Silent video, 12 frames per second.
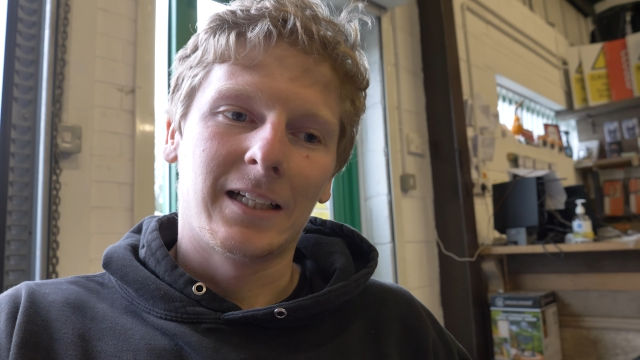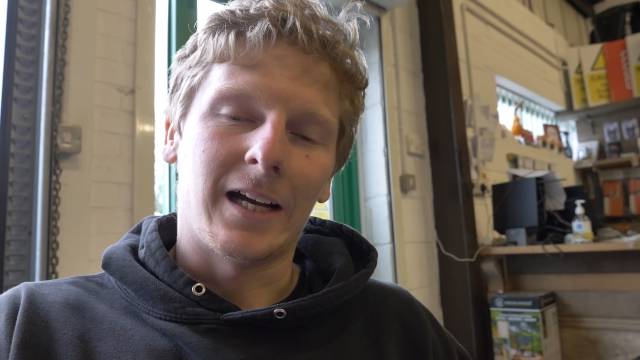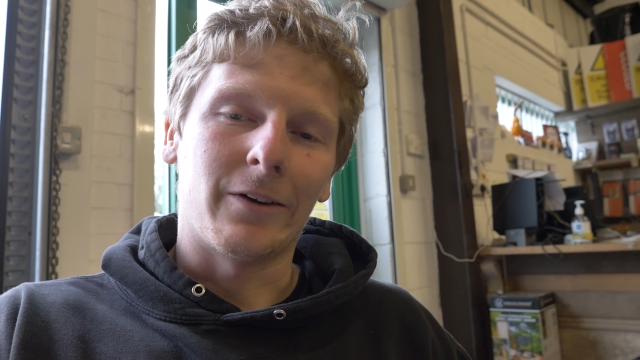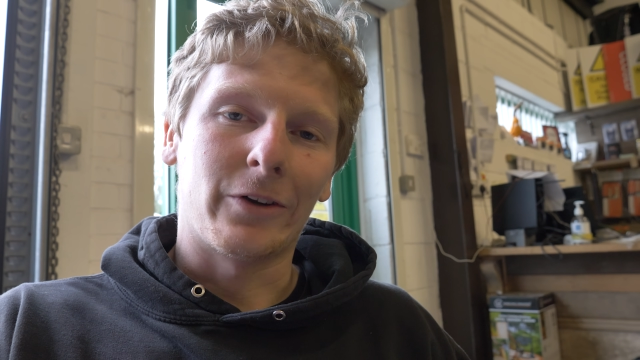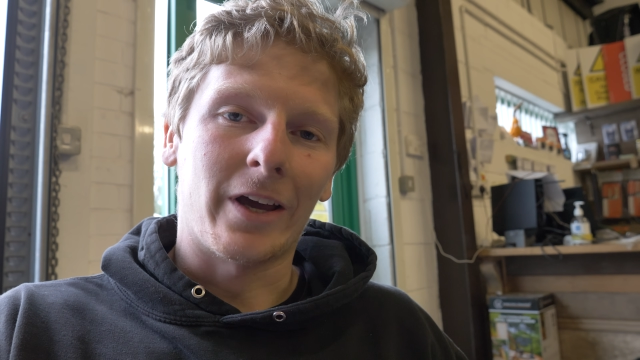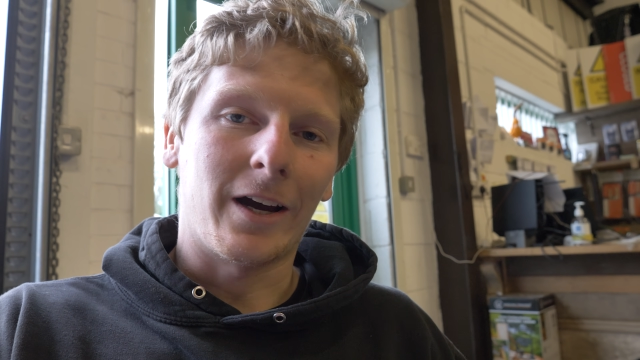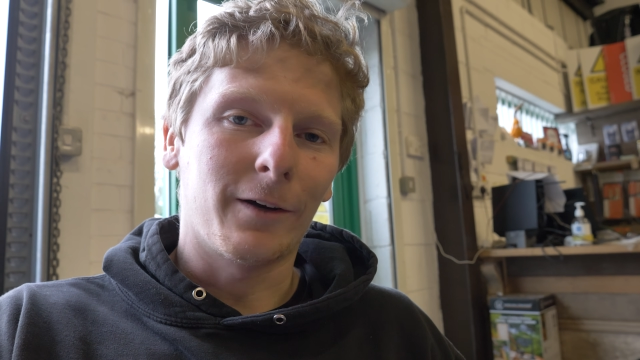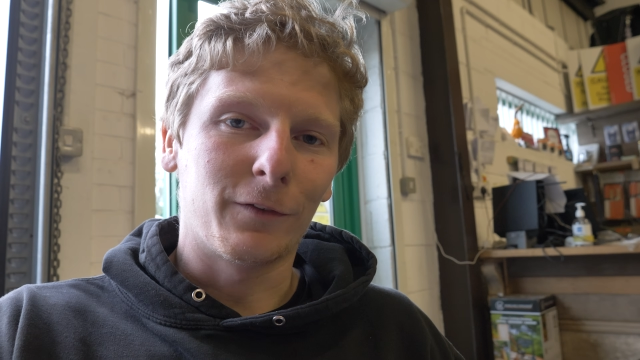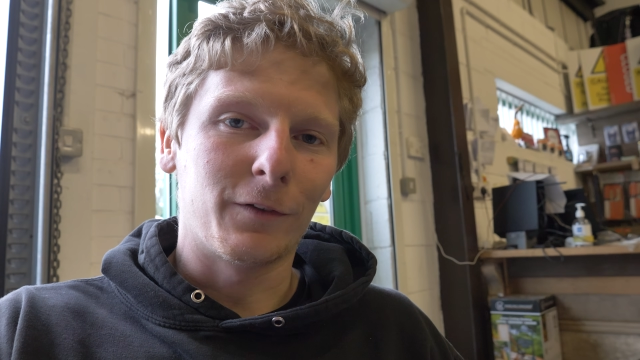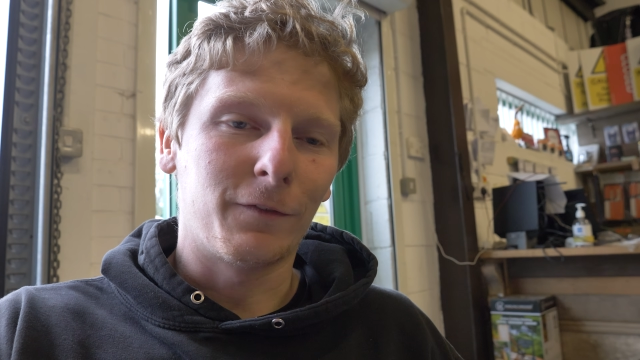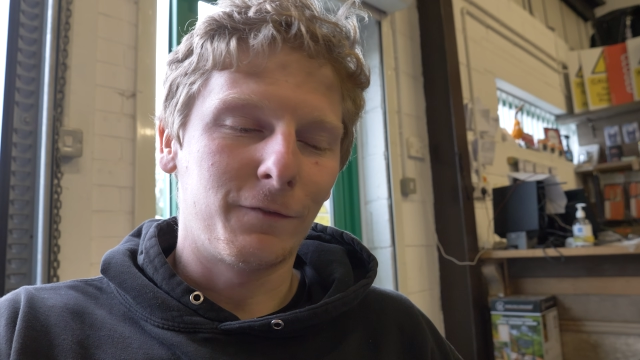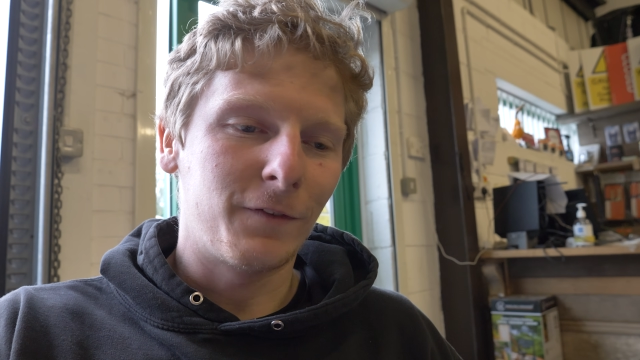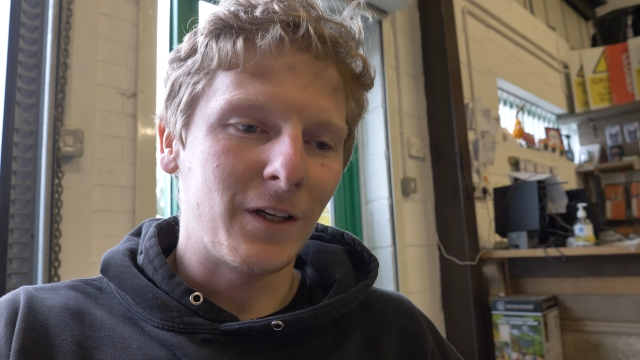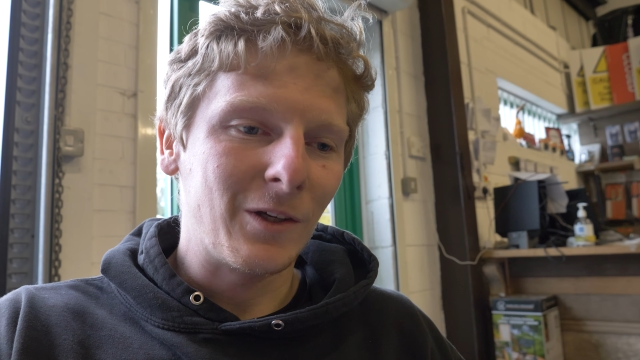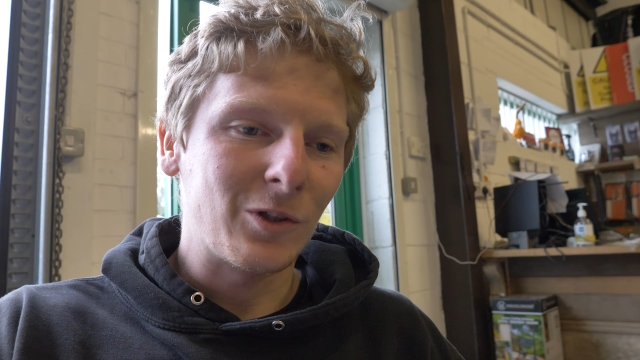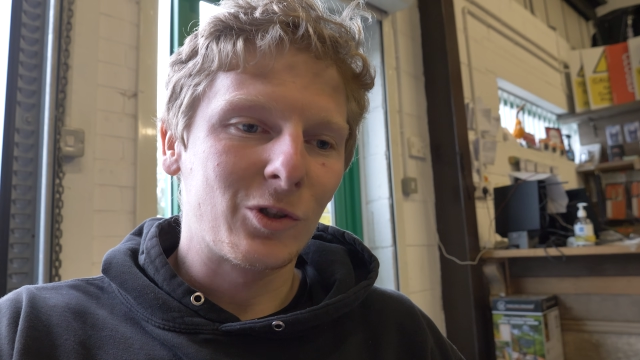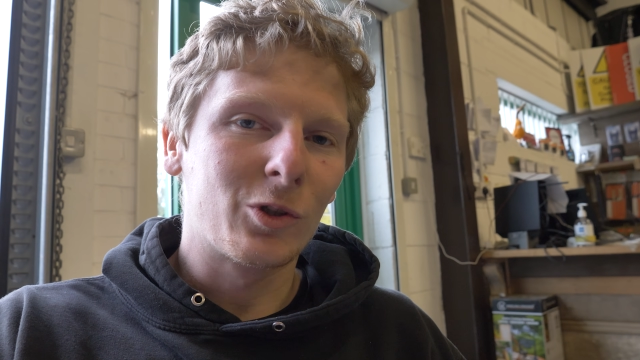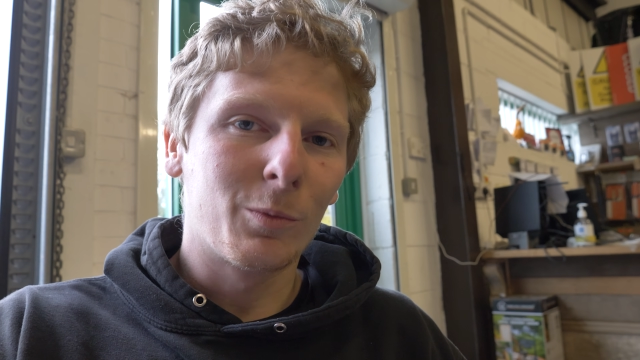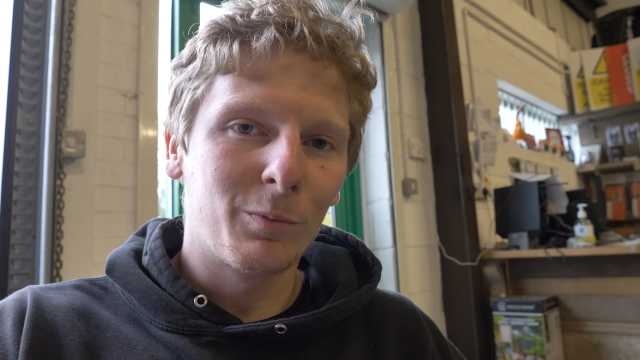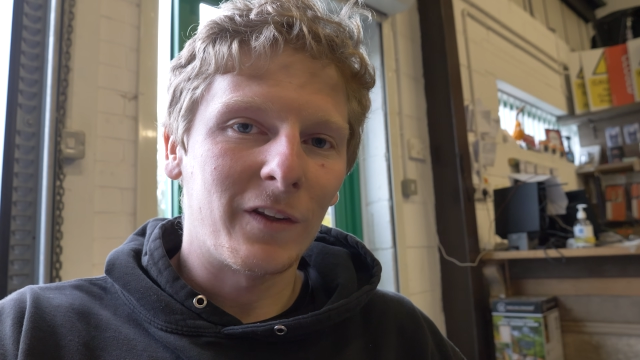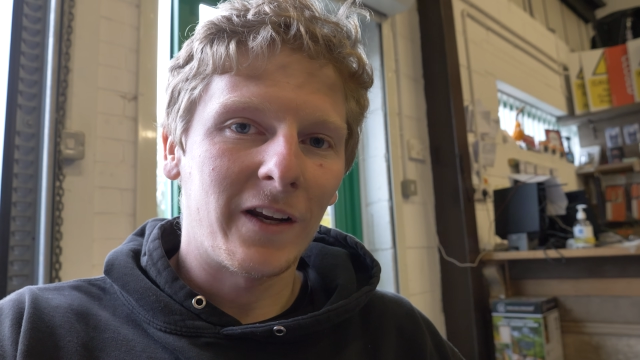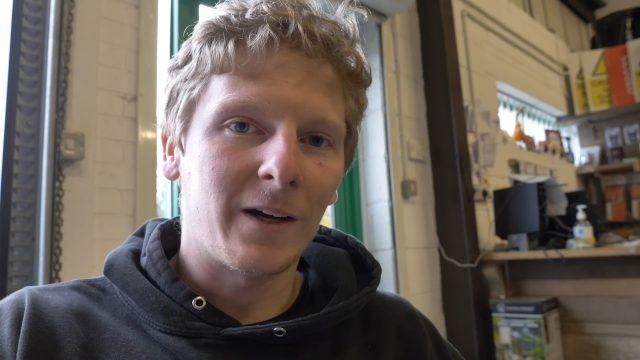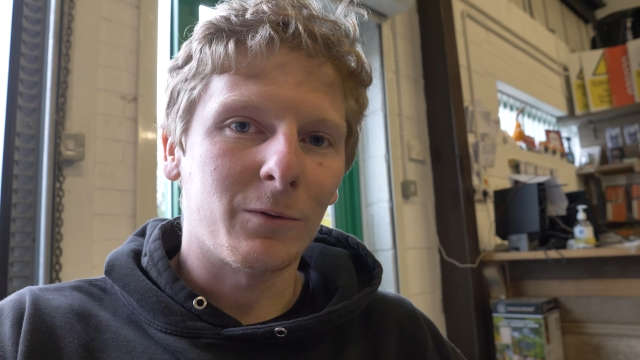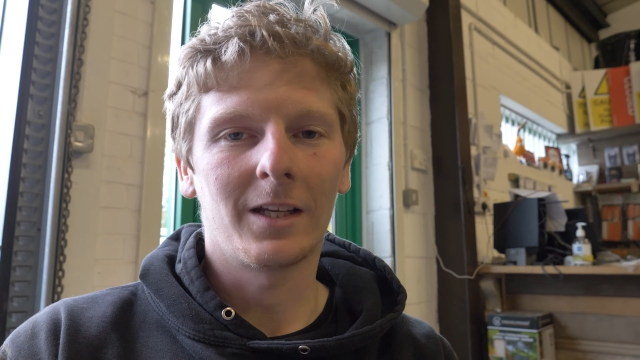I'm gonna have to figure
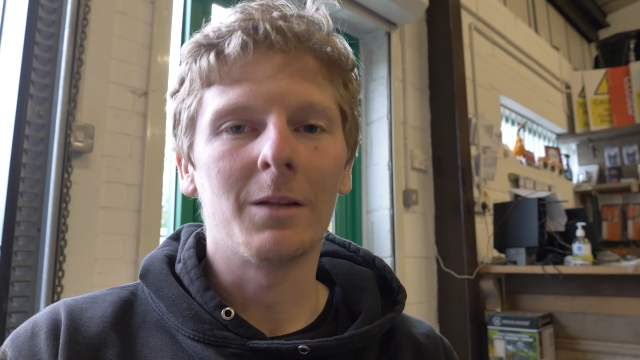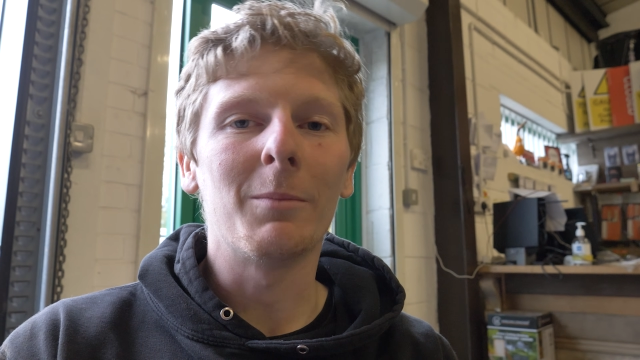something out.